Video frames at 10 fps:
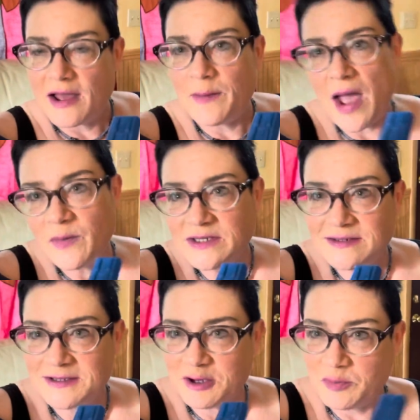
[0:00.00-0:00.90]
but I'm
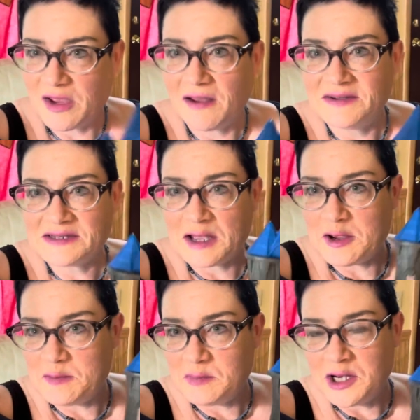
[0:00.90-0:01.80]
happy to do it
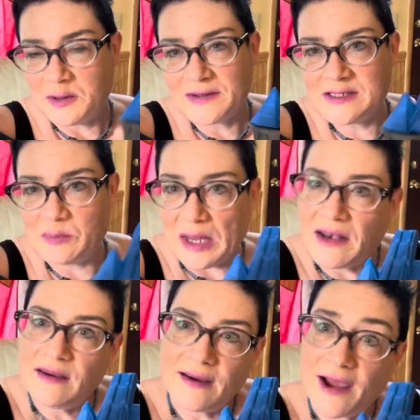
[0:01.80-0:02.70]
because I'm, you know,
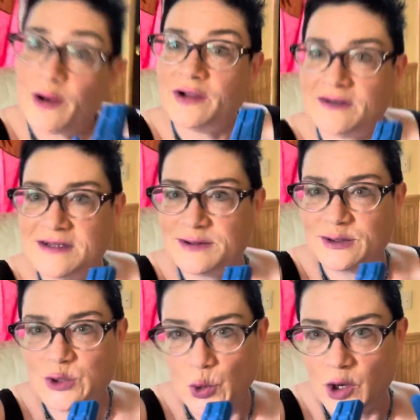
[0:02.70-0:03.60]
expanding out
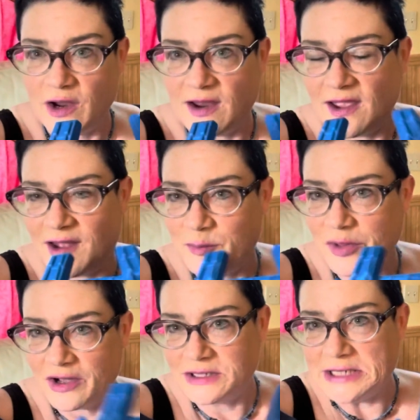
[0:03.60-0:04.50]
into the toy
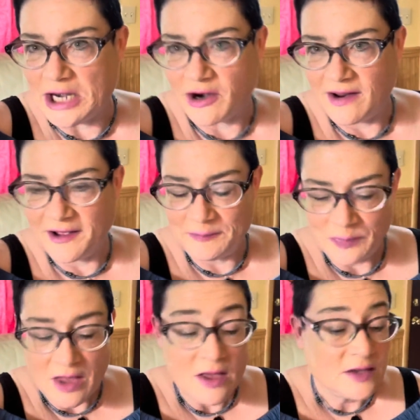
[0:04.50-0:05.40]
and plush
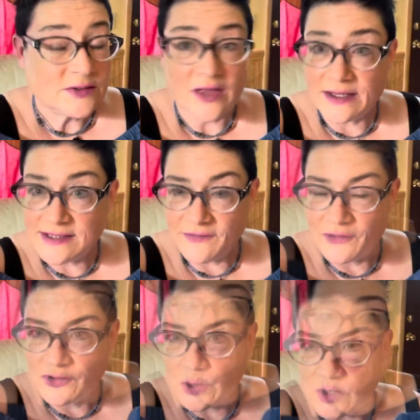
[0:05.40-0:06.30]
area. So
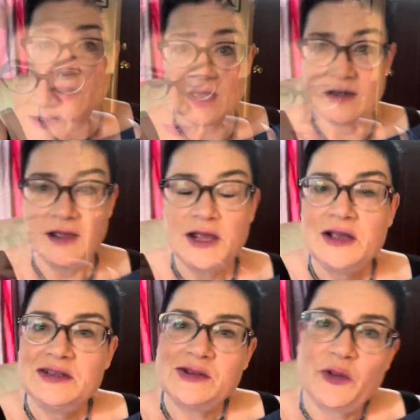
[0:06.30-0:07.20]
that's it for Toys and
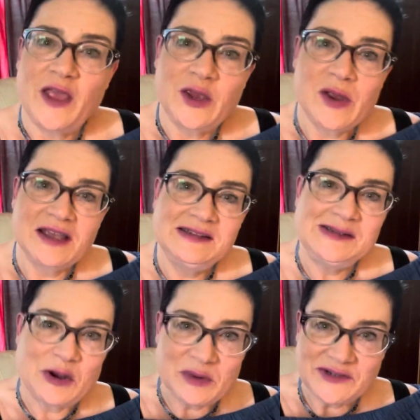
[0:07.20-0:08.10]
Plush. So thank you
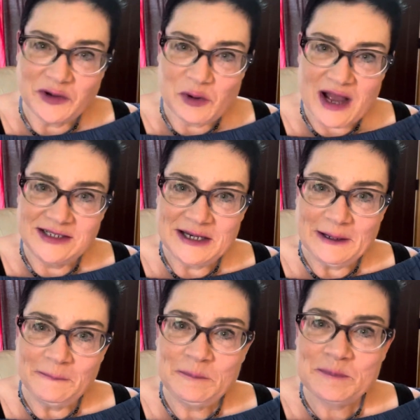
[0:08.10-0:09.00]
guys so much for
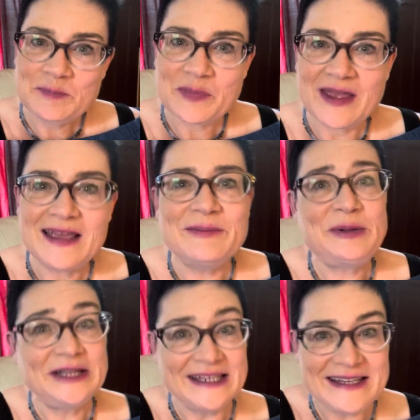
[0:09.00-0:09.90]
watching.
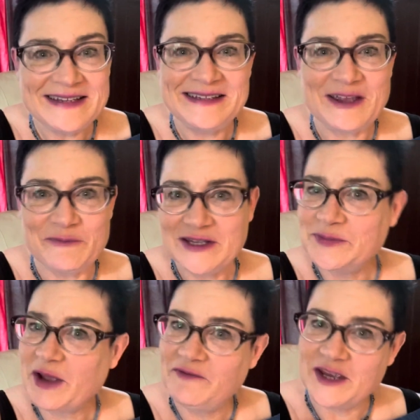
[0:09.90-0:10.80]
Please
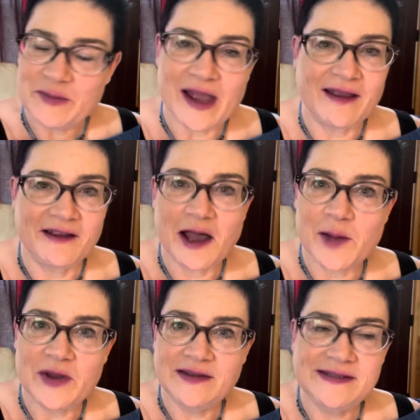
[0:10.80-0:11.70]
give me some feedback
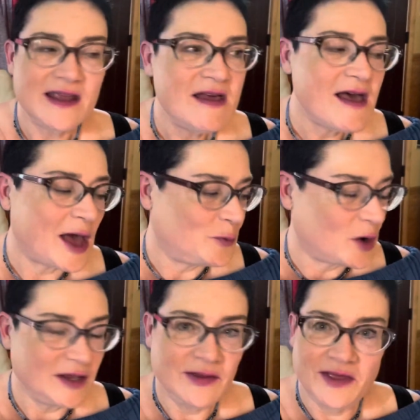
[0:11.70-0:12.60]
and comments
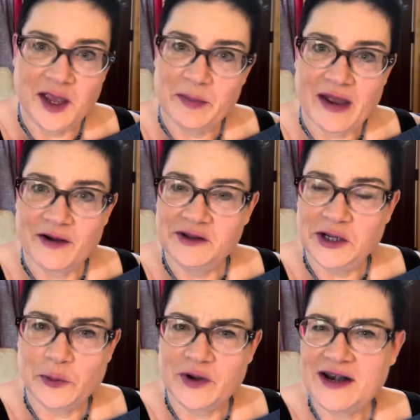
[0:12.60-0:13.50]
on what you think
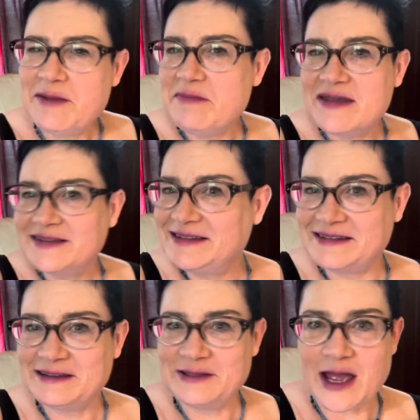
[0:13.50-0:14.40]
about, you know, what
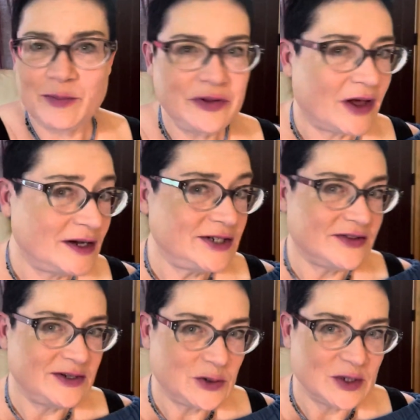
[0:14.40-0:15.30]
miss in that
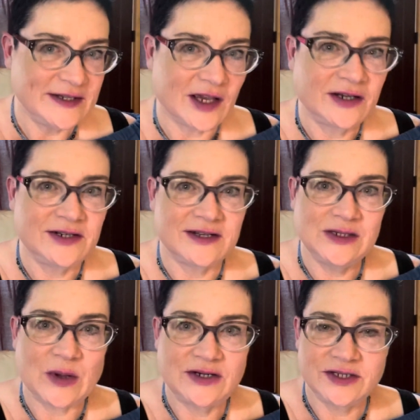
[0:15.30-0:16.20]
plush and the toy
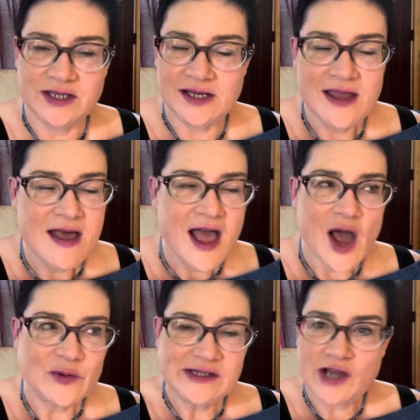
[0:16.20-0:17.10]
section, especially.
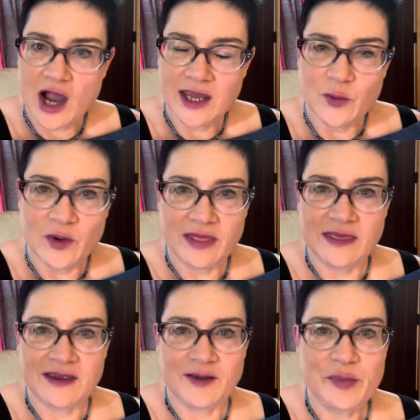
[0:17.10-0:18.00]
I was talking
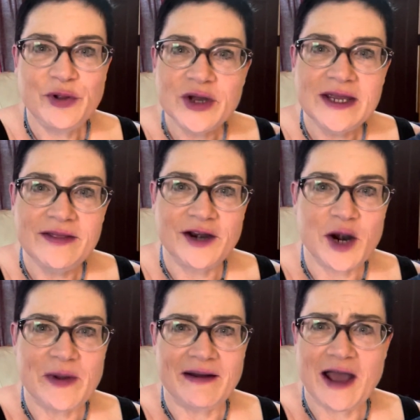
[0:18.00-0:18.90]
with the
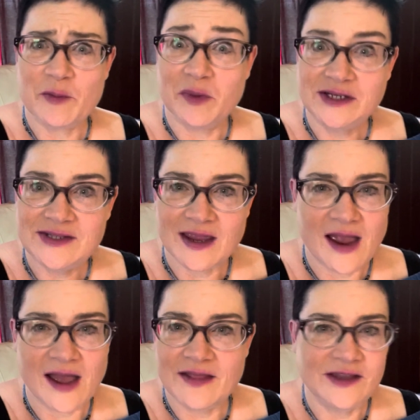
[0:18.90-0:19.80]
employee there about how
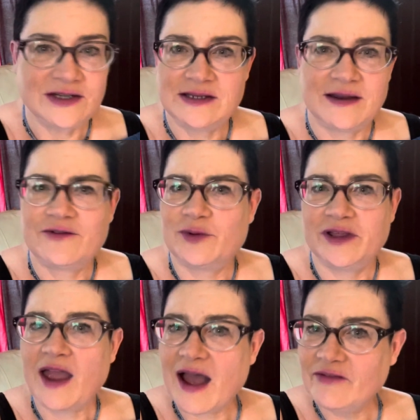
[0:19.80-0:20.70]
much they had. They just
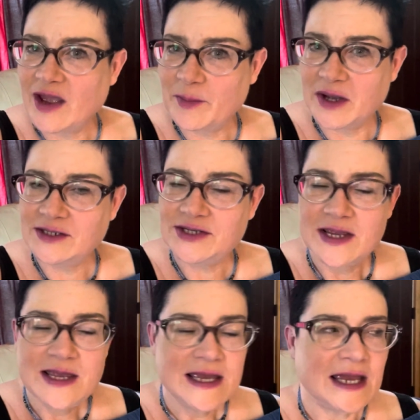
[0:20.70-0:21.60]
never really had that
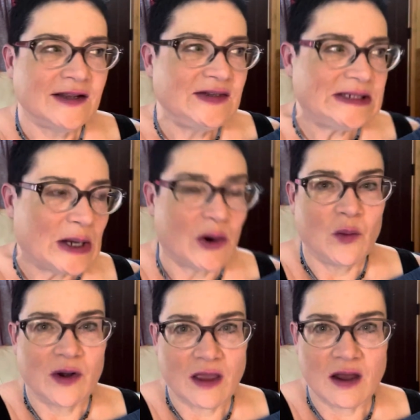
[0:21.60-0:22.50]
much. And
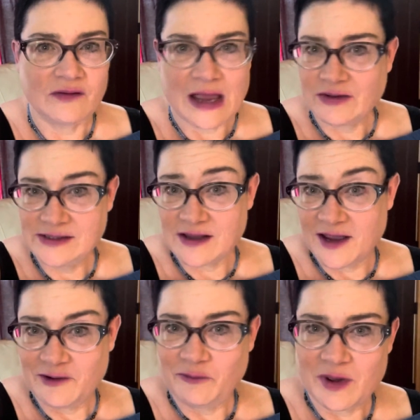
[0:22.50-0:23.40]
so I went kind of
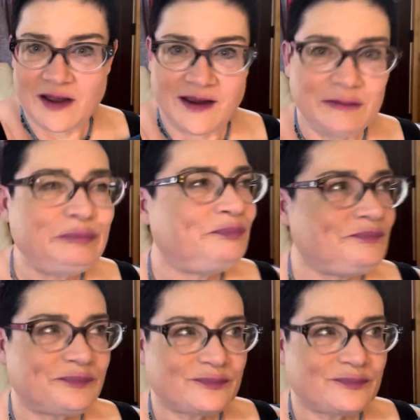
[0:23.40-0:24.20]
outside of my